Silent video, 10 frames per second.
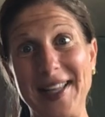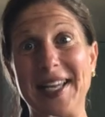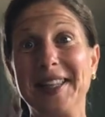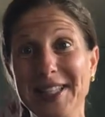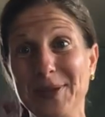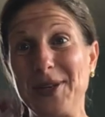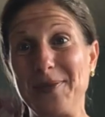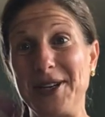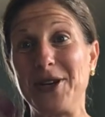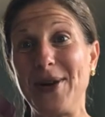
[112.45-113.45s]
Like this wouldn't
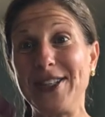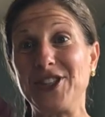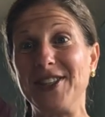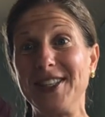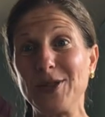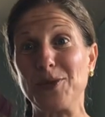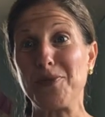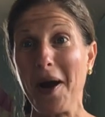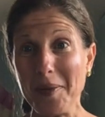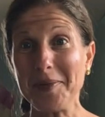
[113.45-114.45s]
be a question, this would
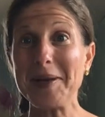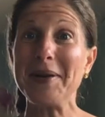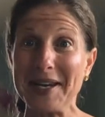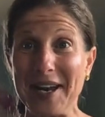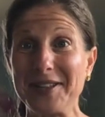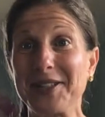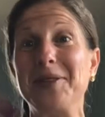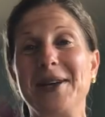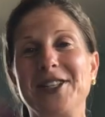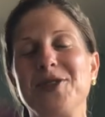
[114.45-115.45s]
probably be an
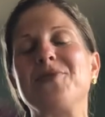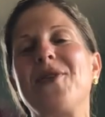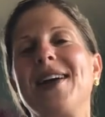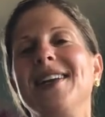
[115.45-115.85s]
exclamation point.